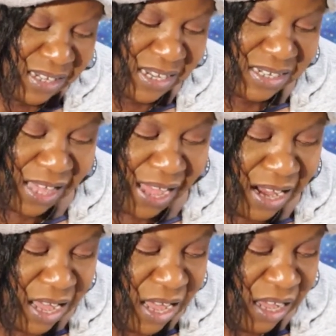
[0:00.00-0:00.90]
is that
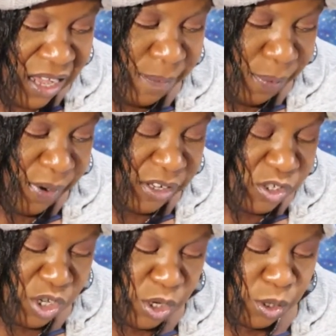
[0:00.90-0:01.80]
it
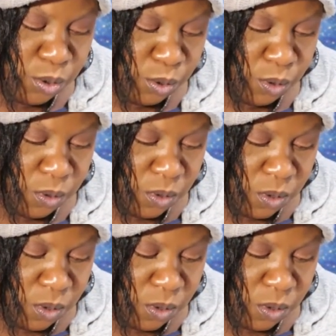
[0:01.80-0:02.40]
brings you